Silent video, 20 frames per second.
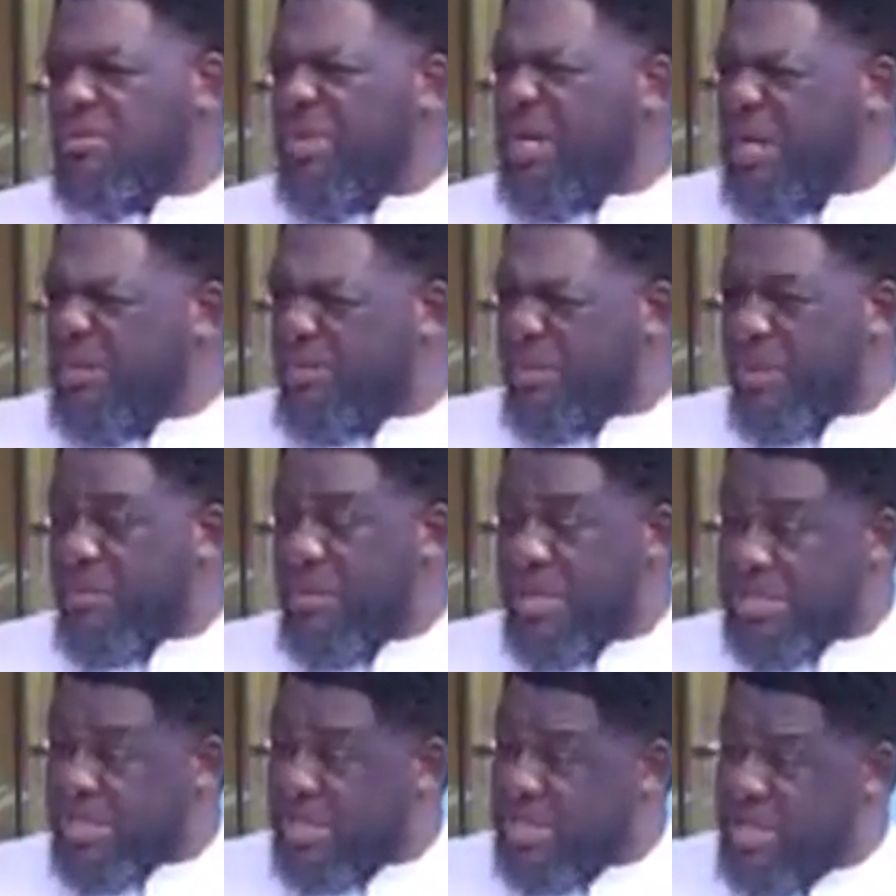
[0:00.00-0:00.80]

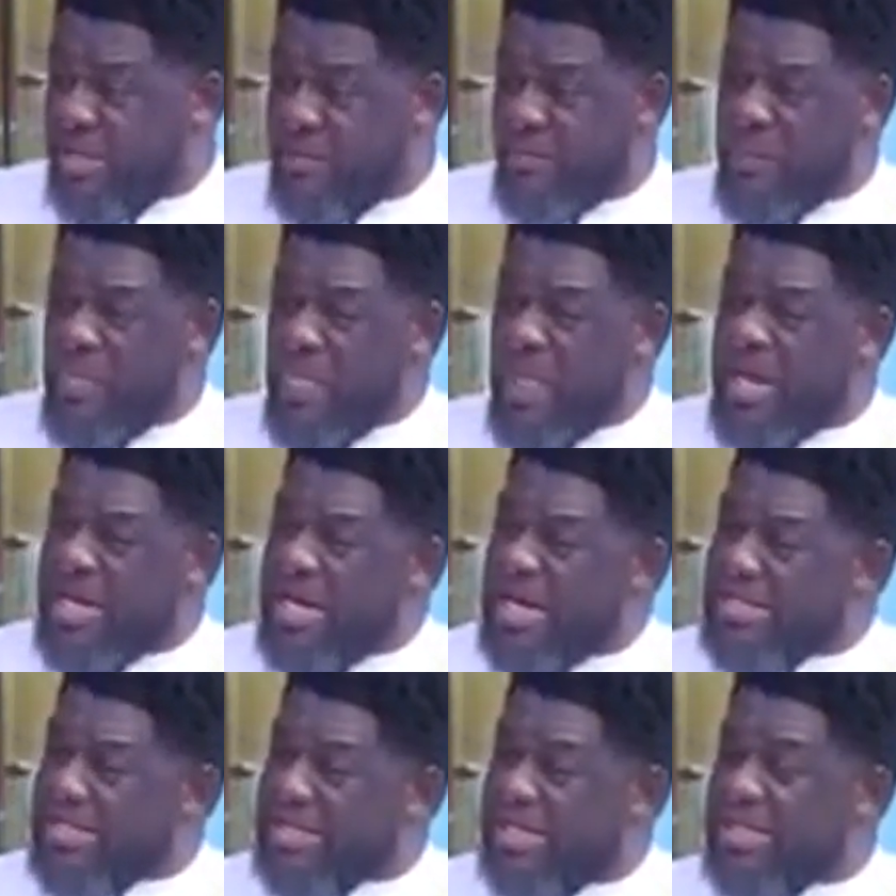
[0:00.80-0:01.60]
Minipa me say,
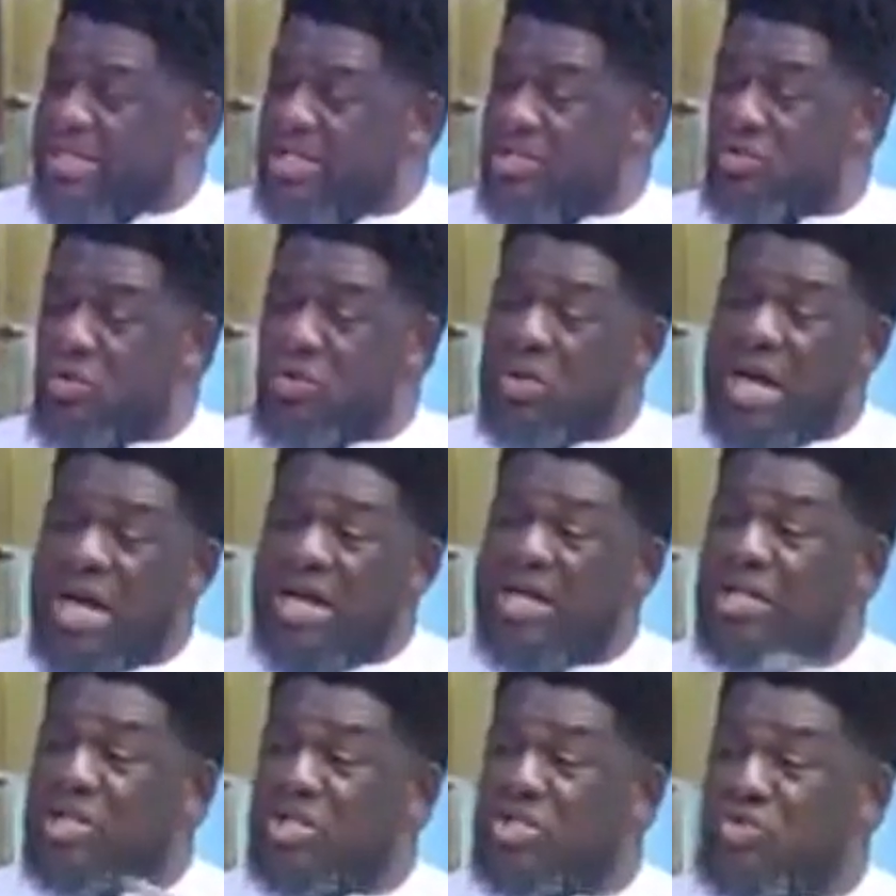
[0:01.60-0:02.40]
and I said this on
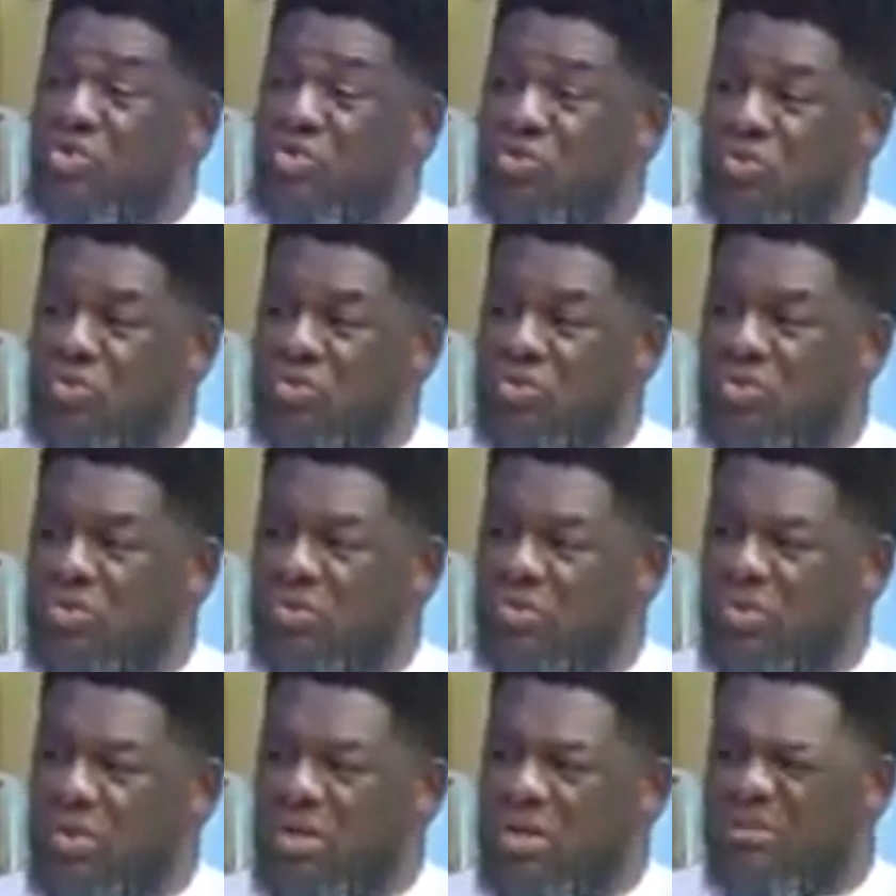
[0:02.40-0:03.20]
Andy's show.
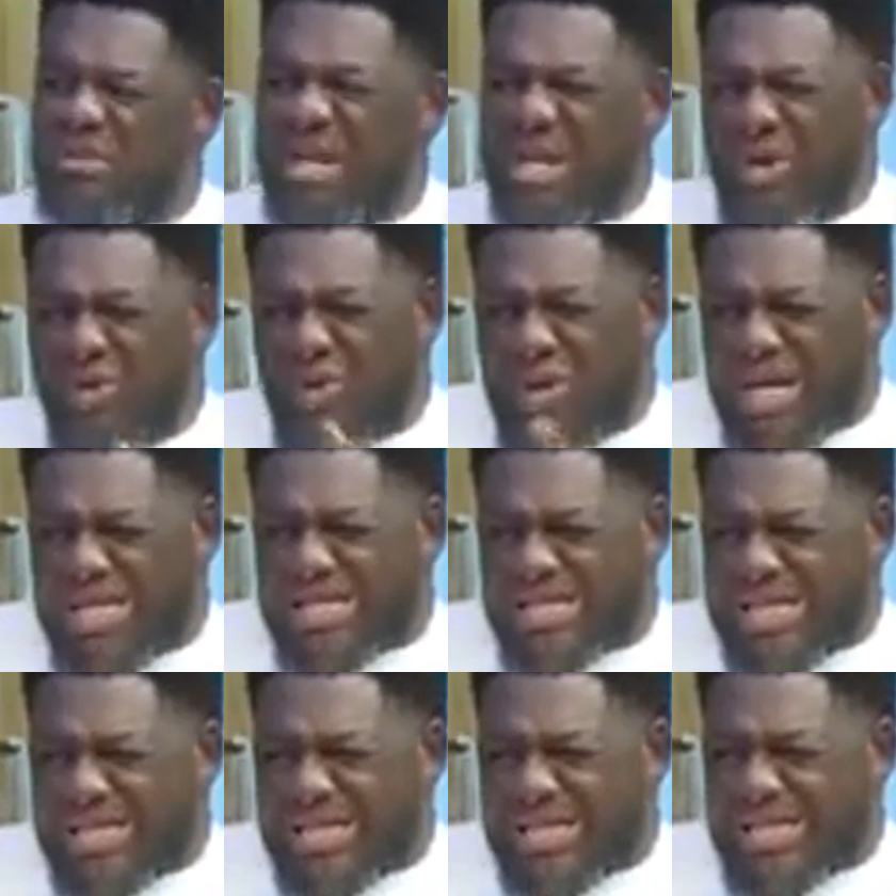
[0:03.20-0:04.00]
Minu
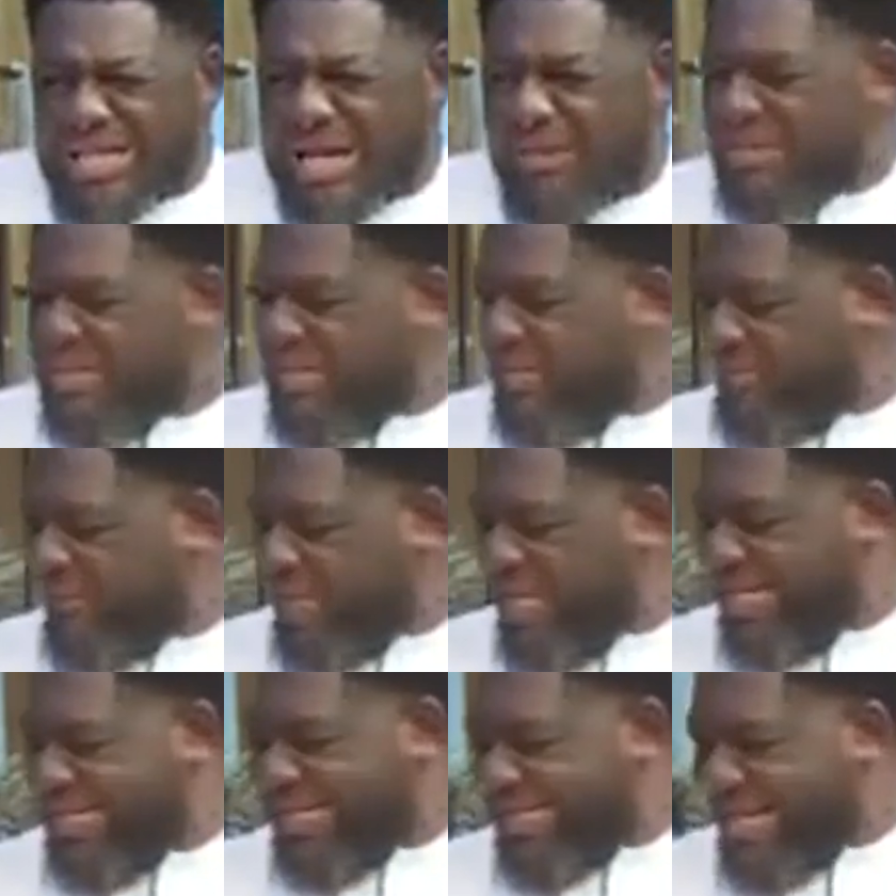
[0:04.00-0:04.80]
kasa si si, I me say
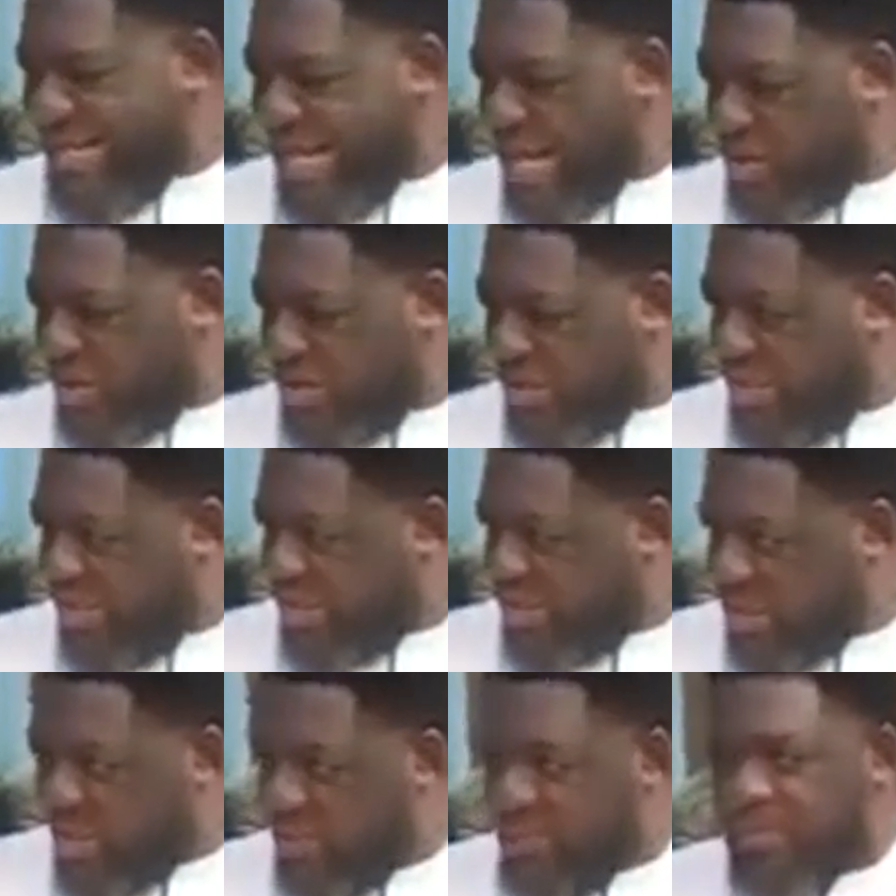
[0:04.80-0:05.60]
fenekti ha oti
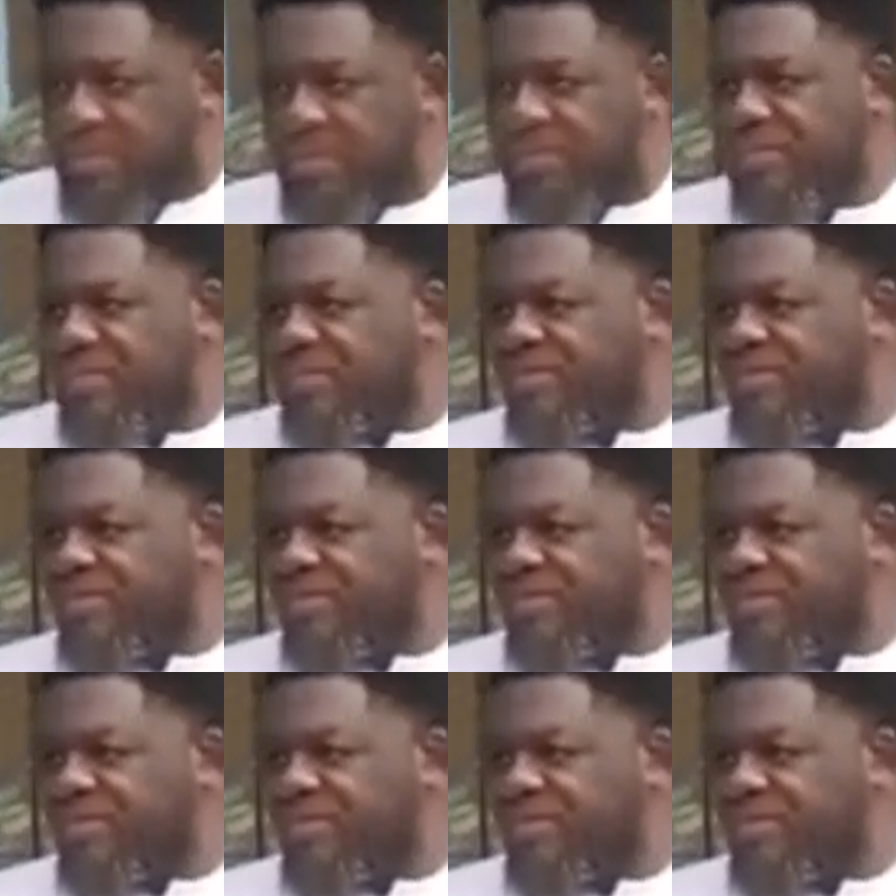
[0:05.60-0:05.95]
yentim.